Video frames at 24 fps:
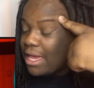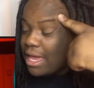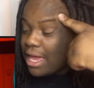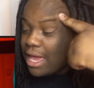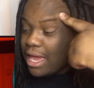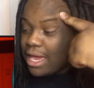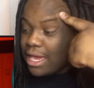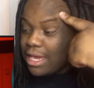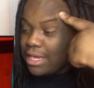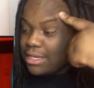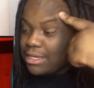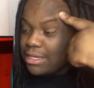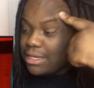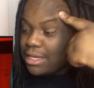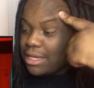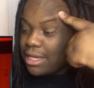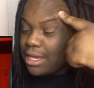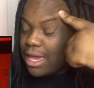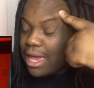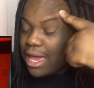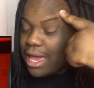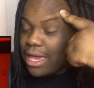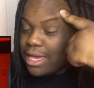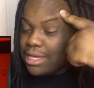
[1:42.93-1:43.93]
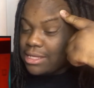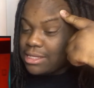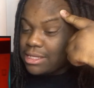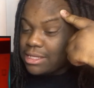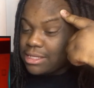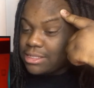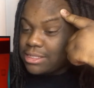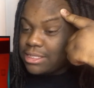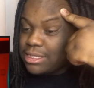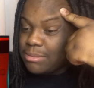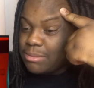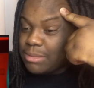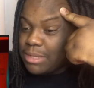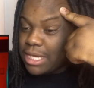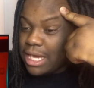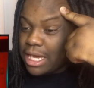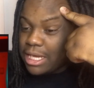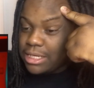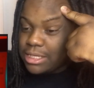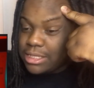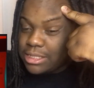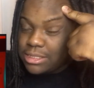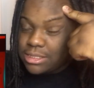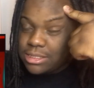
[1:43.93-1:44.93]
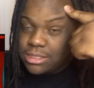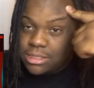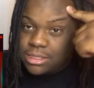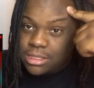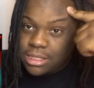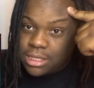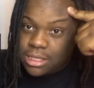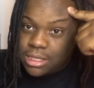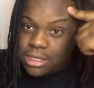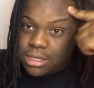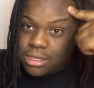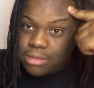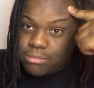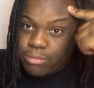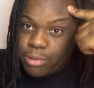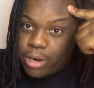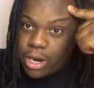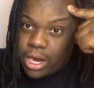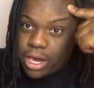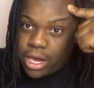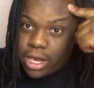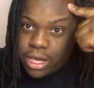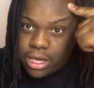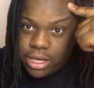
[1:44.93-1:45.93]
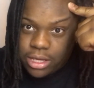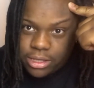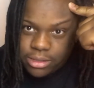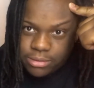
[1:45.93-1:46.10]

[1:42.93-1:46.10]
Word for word: and and to be honest, bruh,